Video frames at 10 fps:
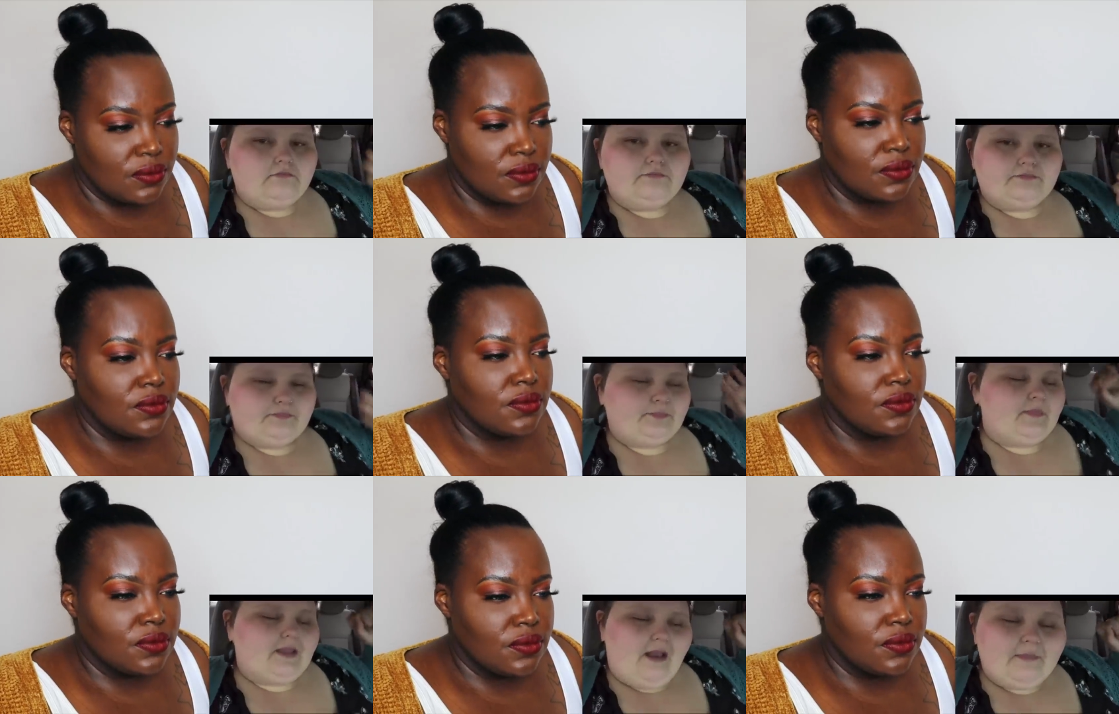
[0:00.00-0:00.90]
Speaker 1: Mmm,
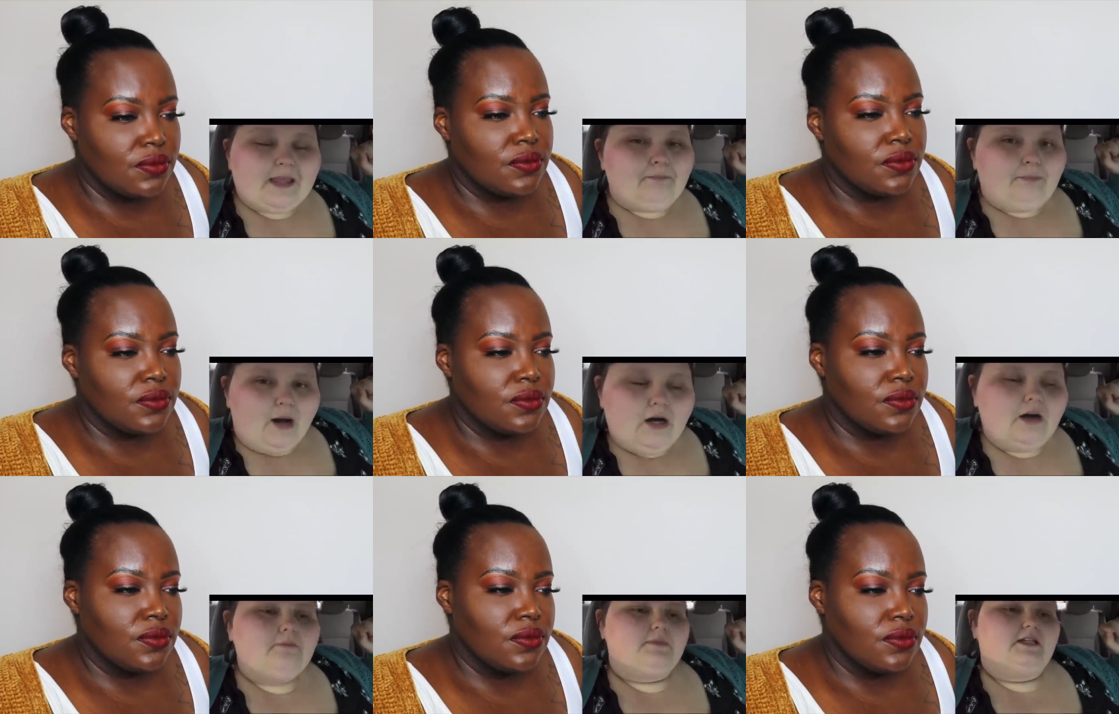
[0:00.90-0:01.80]
I'm like
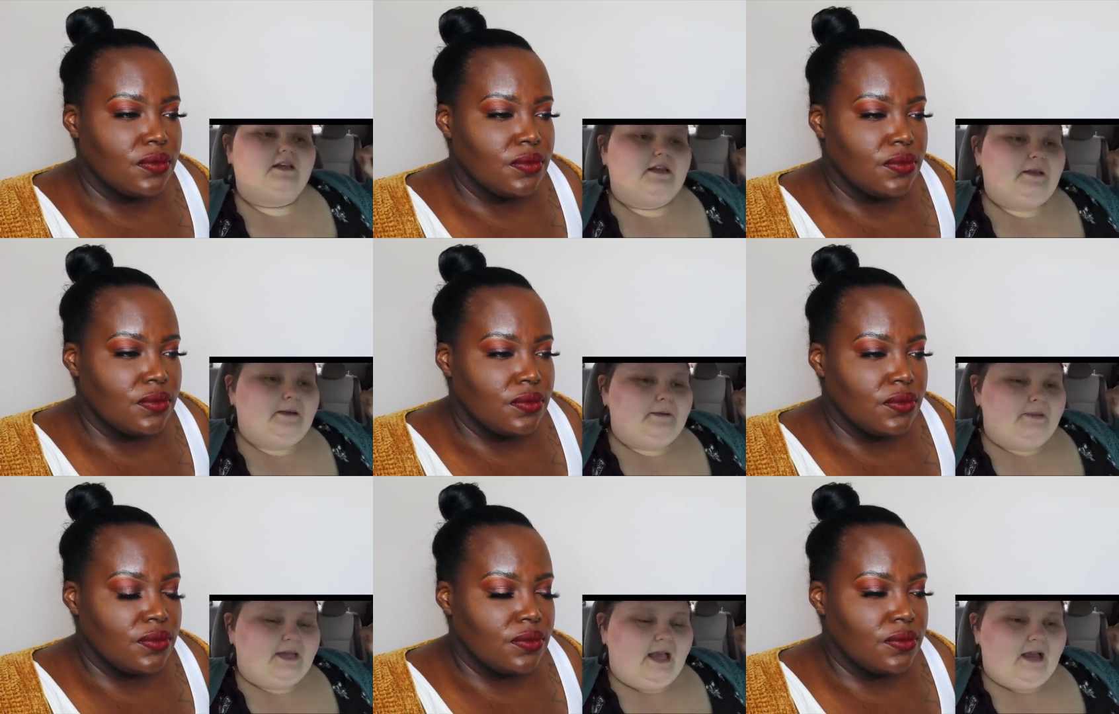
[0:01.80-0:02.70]
pumped.
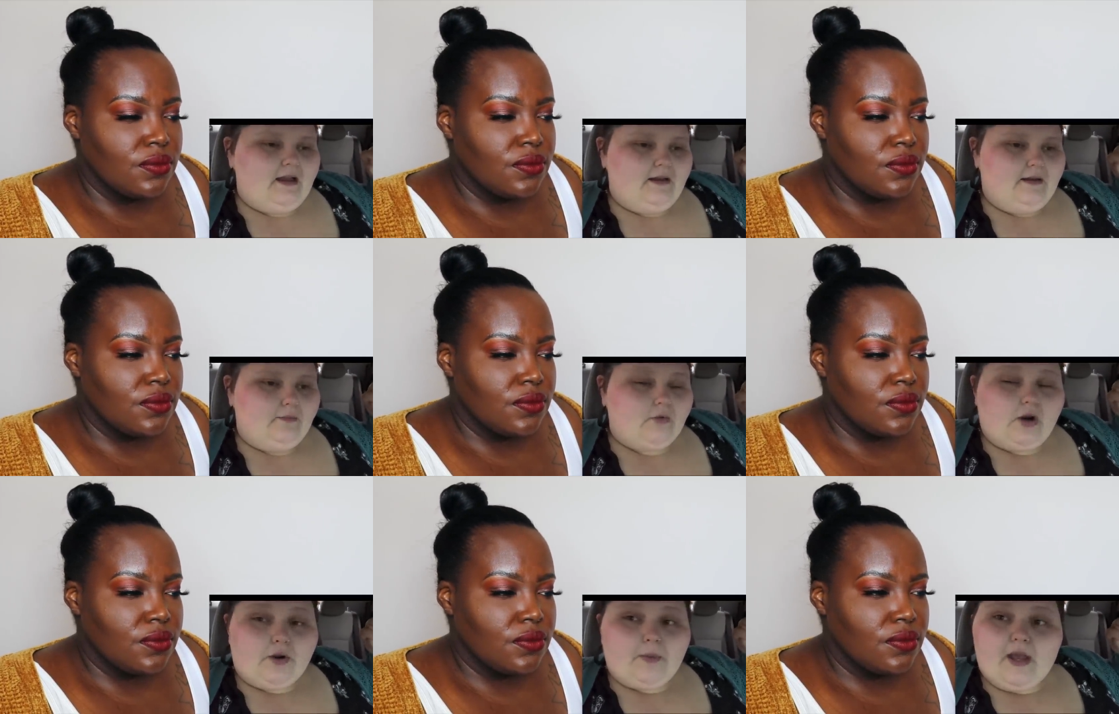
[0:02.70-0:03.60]
But yeah, um,
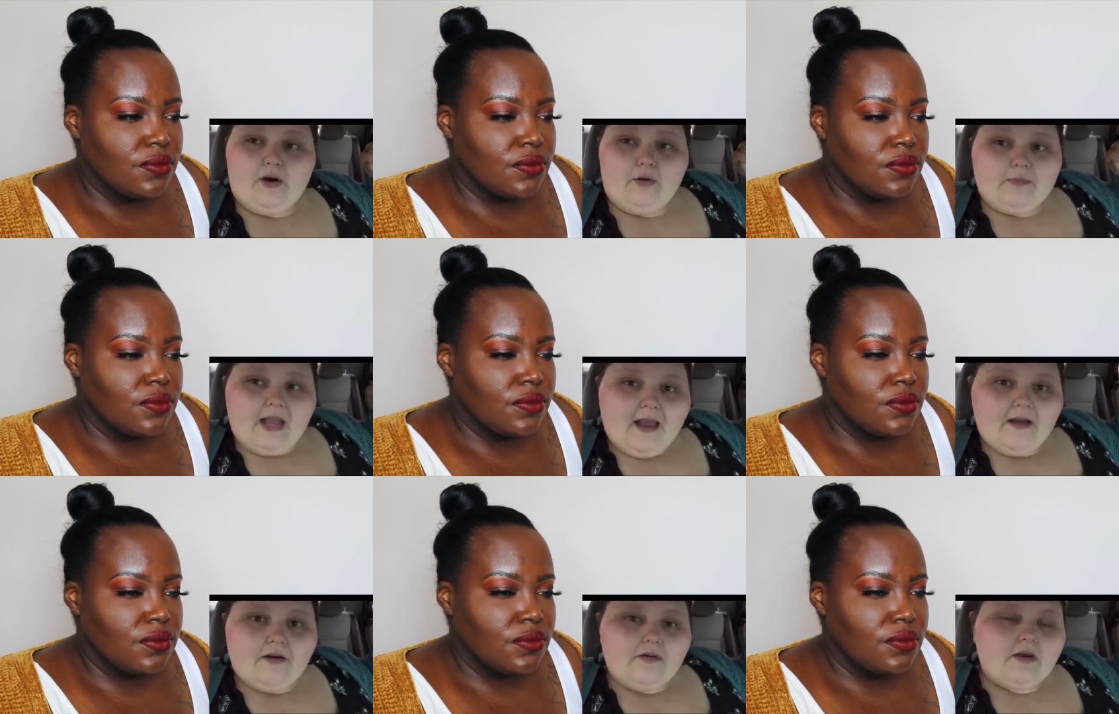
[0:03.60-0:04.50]
we're on our way home
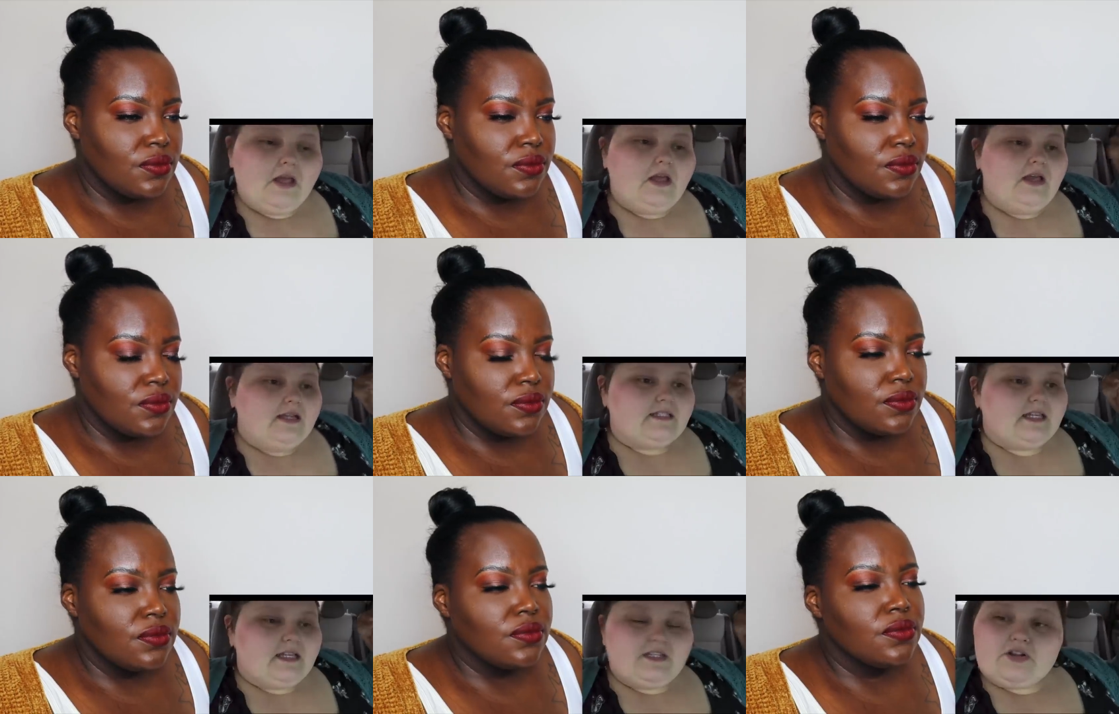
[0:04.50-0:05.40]
now.
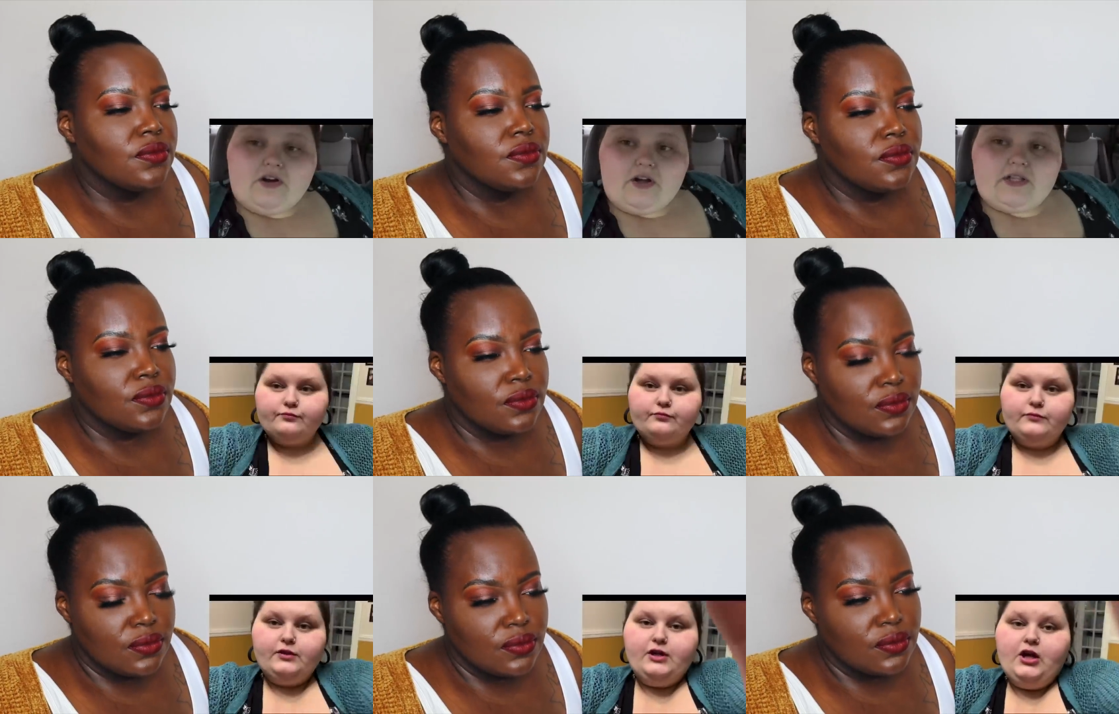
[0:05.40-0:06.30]
It's getting dark.
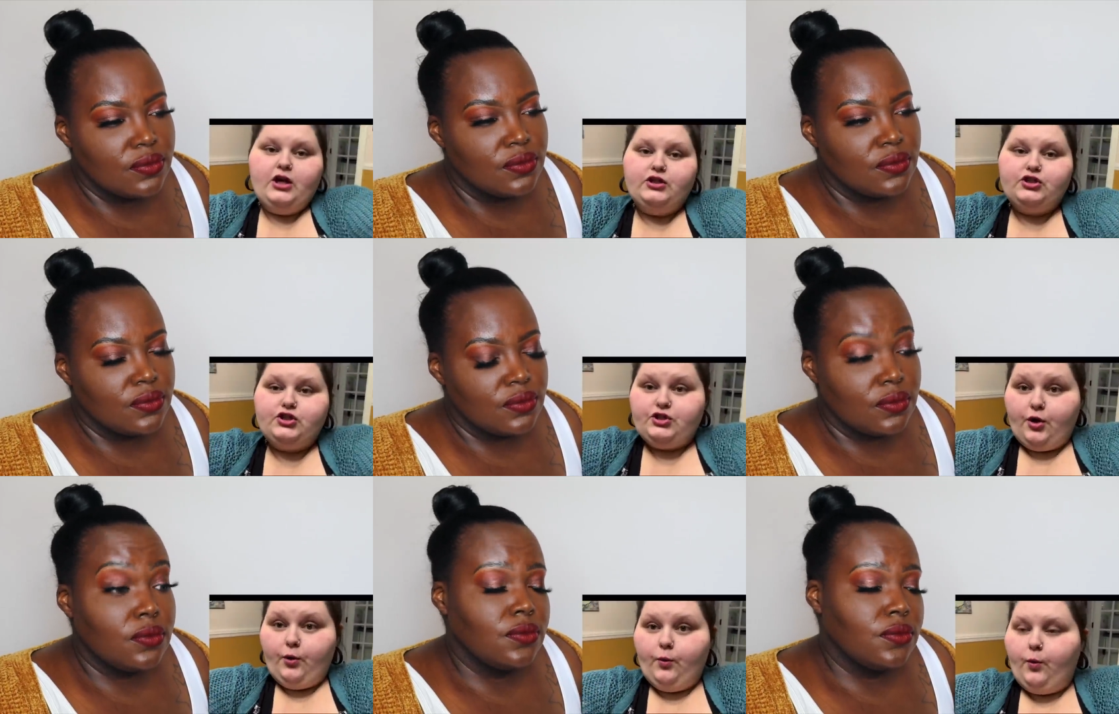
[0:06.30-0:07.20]

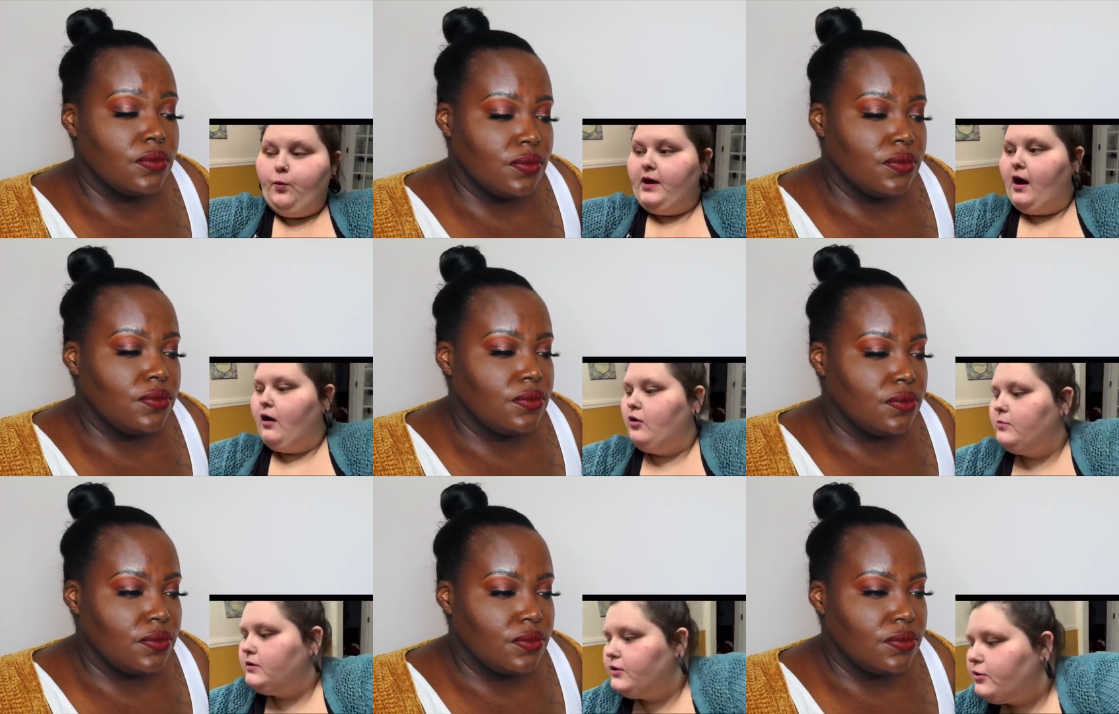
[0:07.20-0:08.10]
So we got
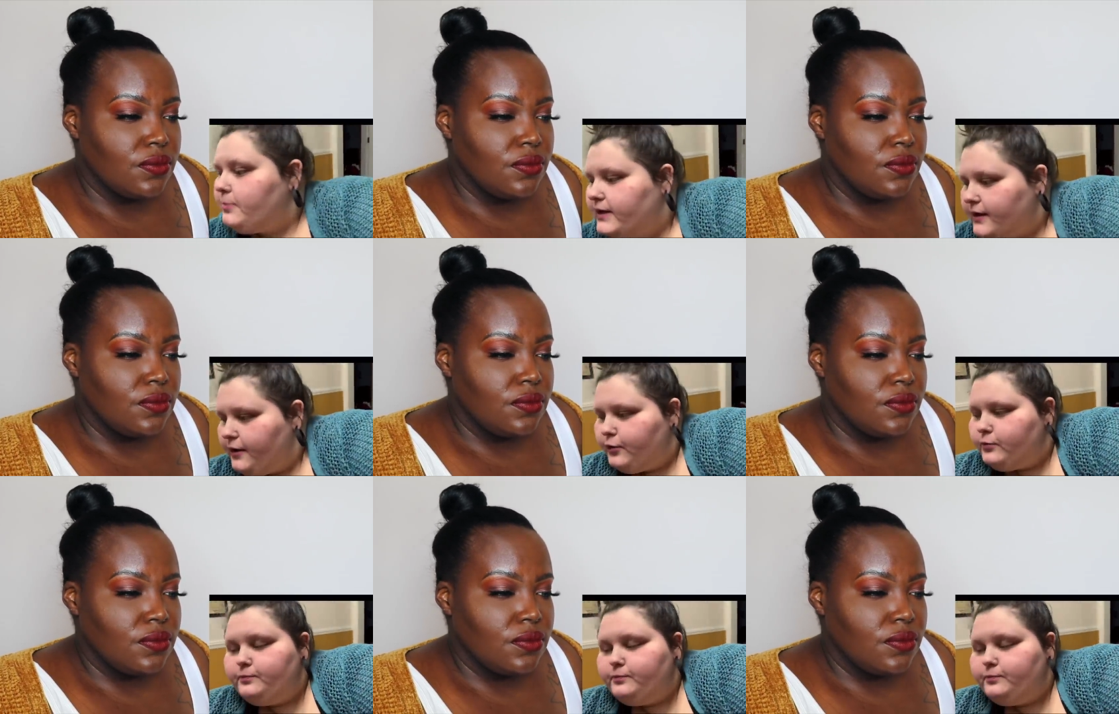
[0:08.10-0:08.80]
home a little bit ago,